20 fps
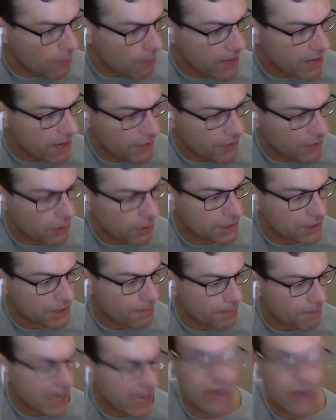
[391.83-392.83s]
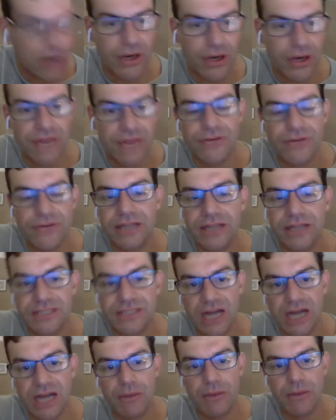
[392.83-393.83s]
If you want to play along in real
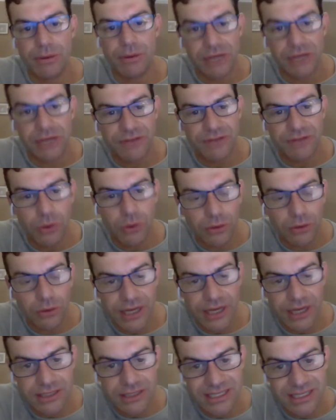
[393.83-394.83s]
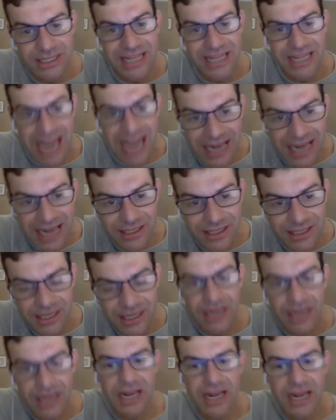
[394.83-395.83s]
time, we will give you all the answers at the end
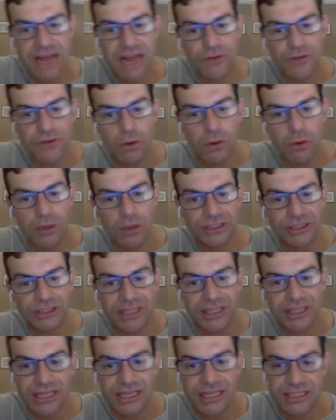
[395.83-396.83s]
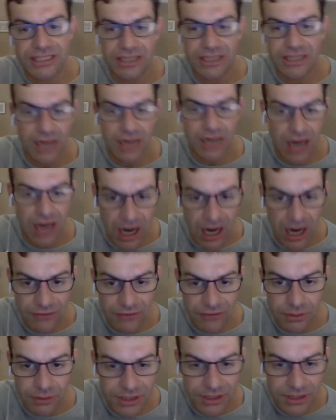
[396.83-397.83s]
if you're watching this
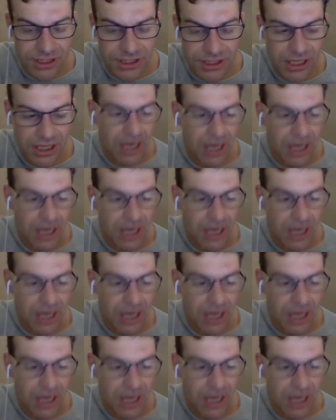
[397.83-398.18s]
afterwards.